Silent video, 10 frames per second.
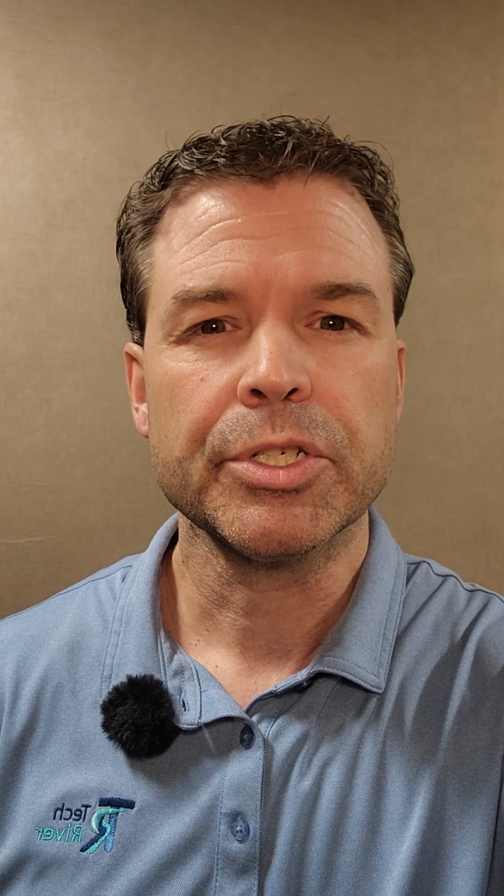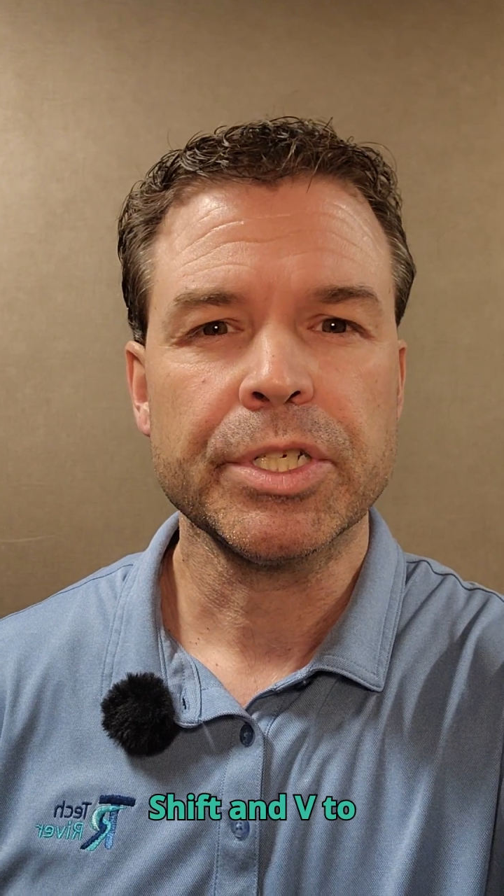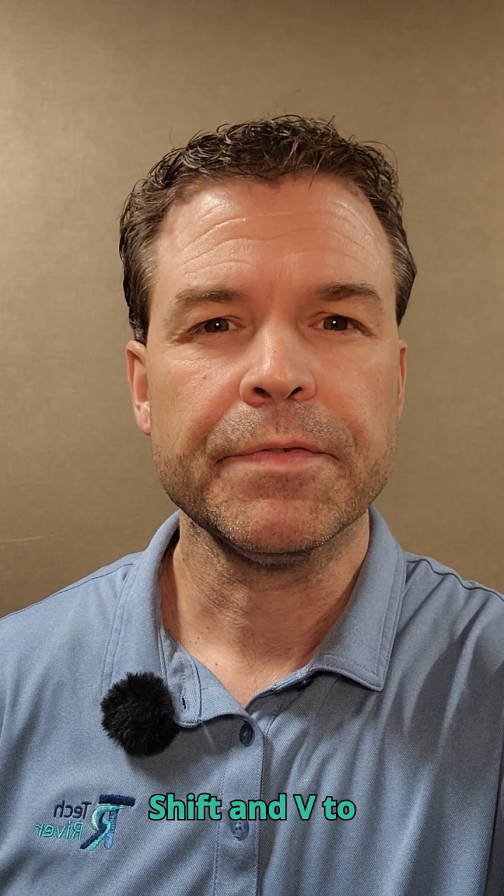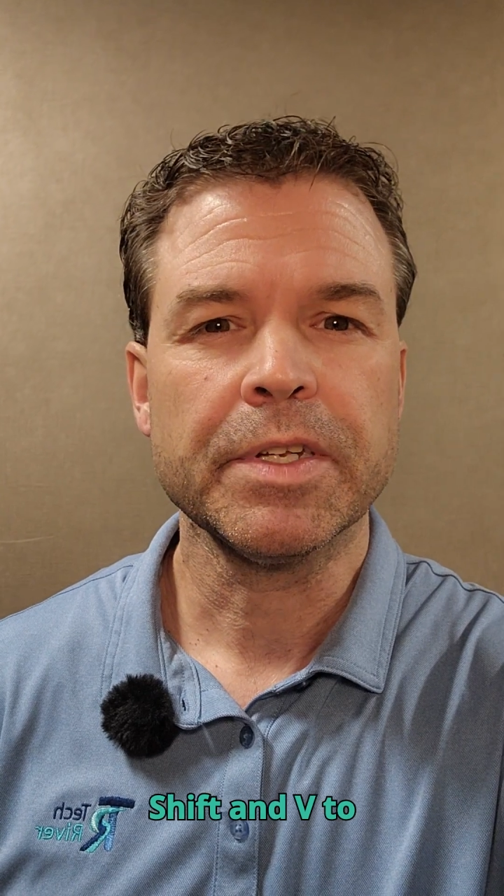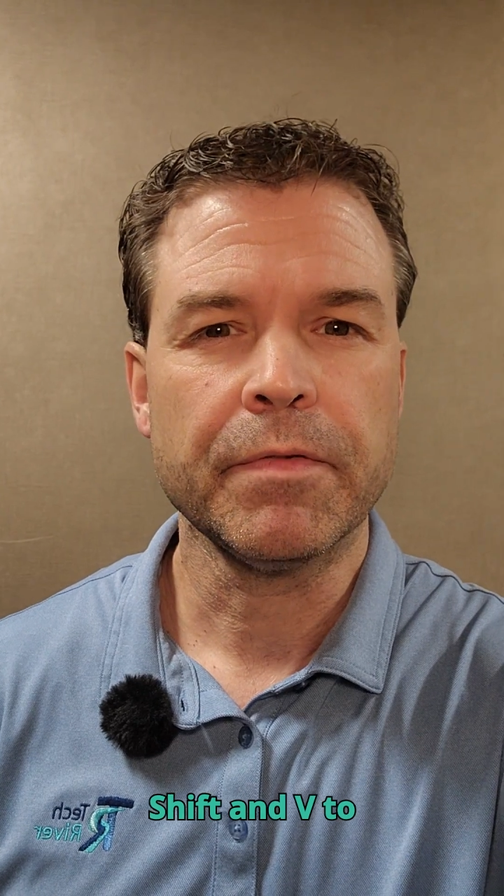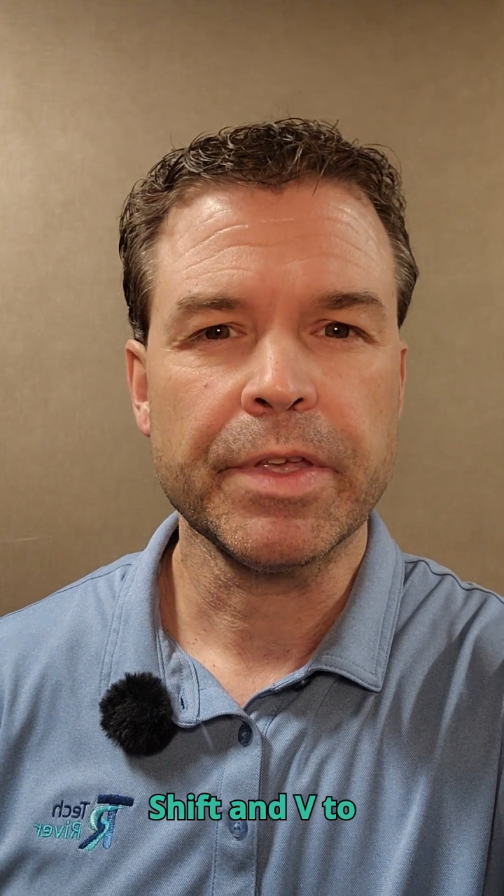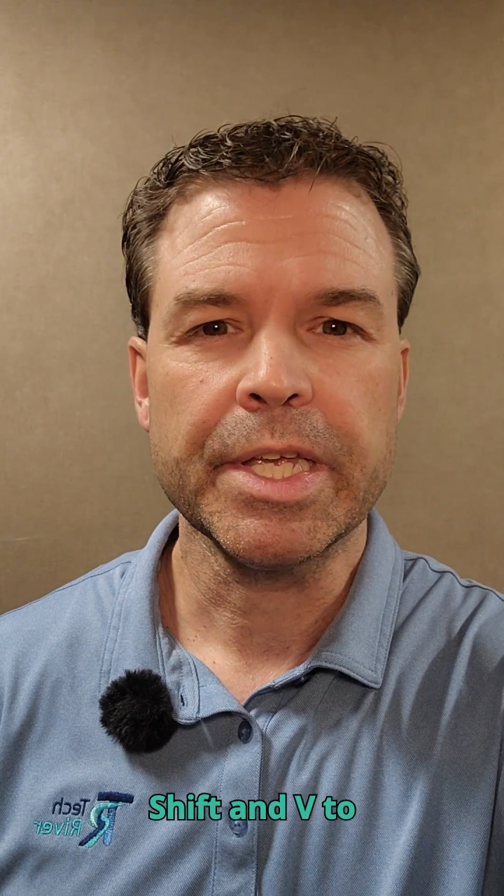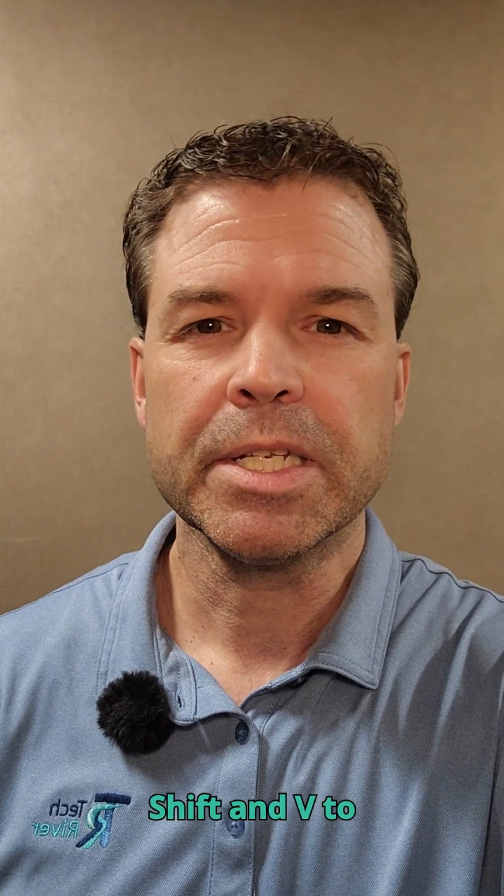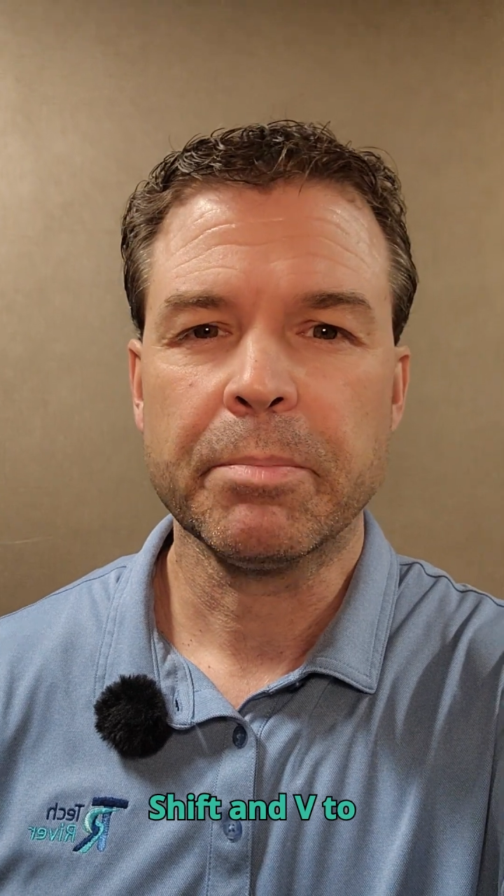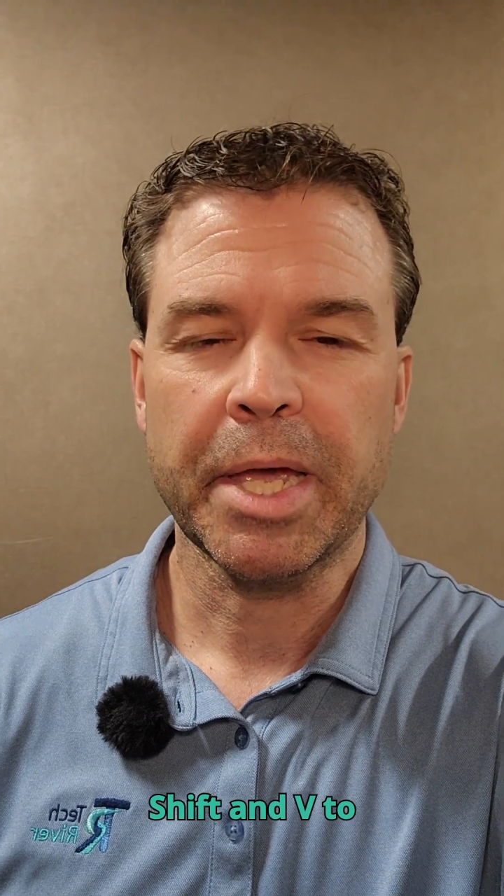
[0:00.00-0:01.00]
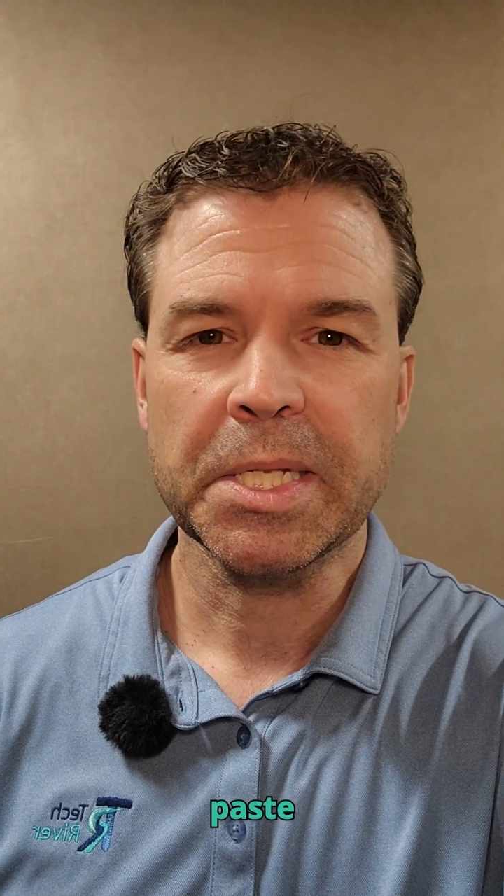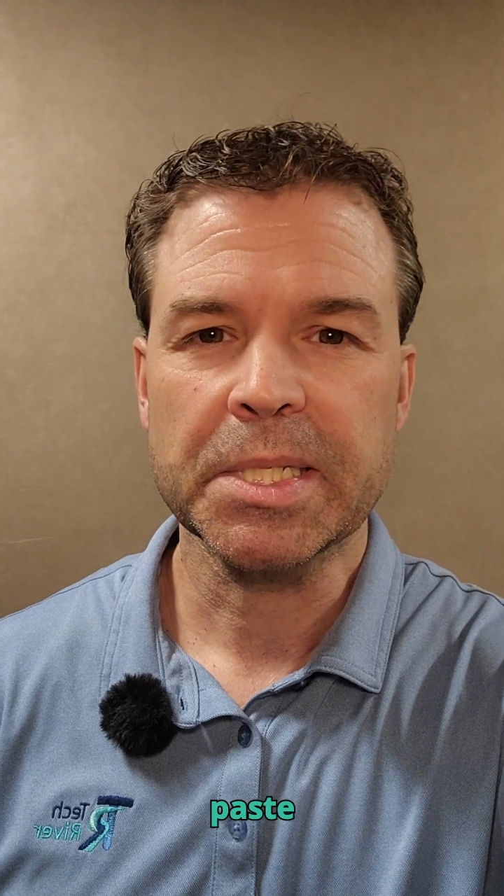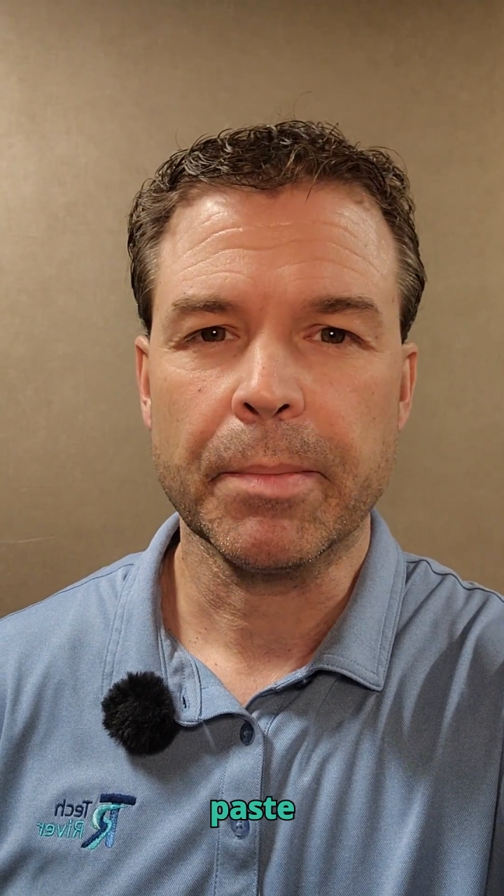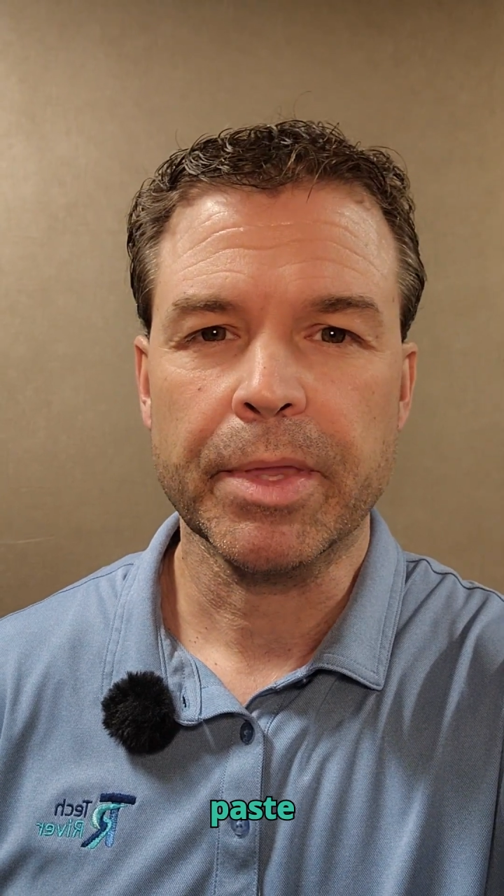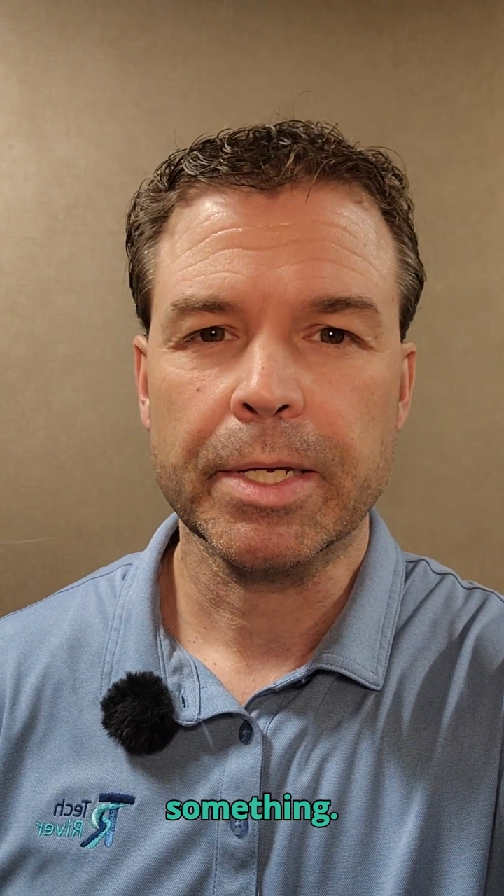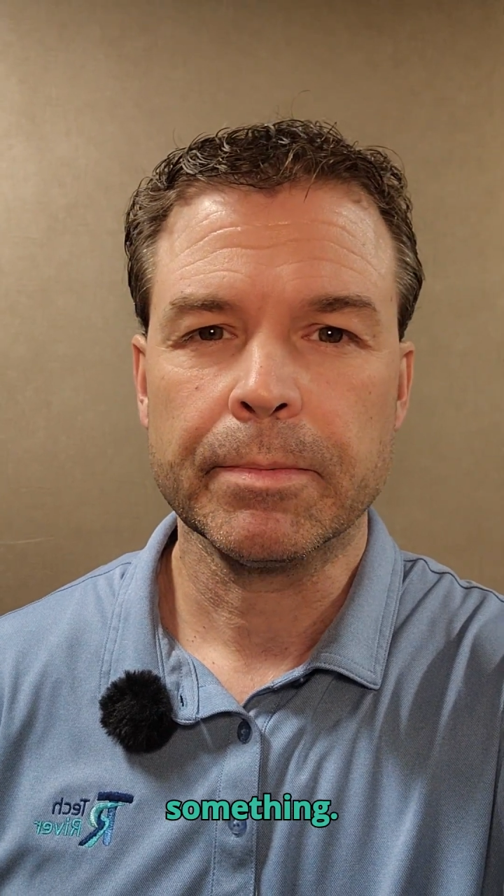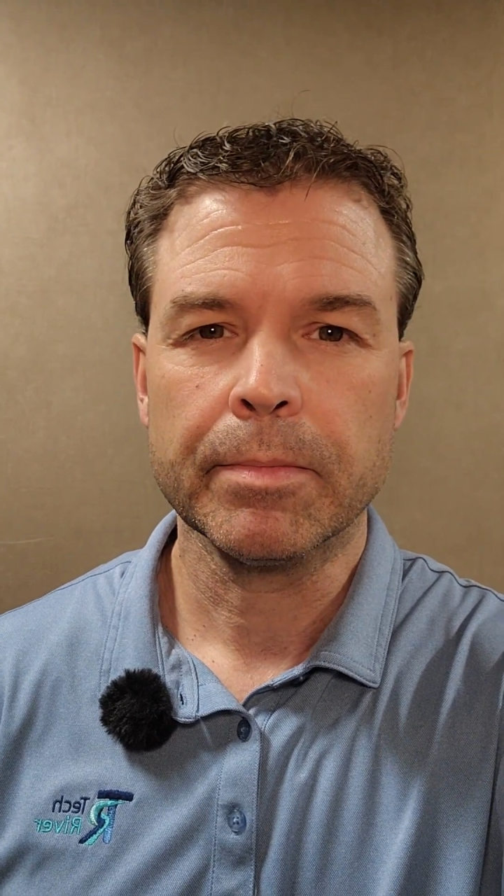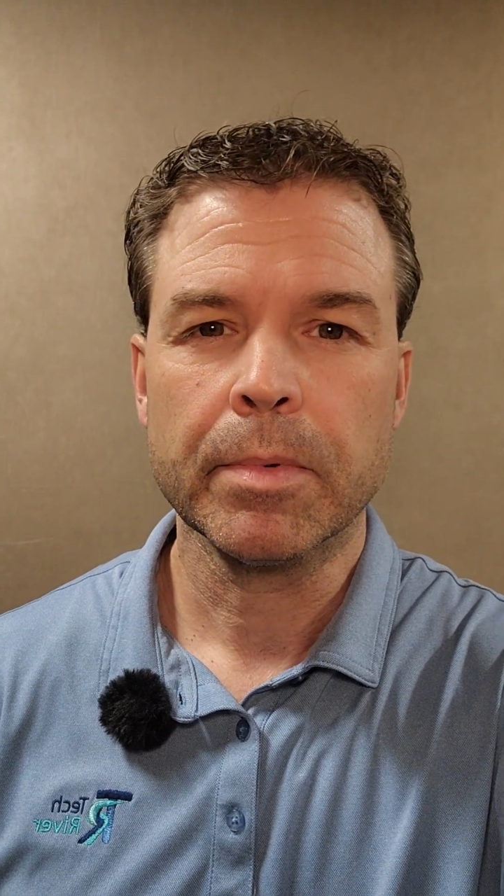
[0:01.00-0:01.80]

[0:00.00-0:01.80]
Shift and V to paste something.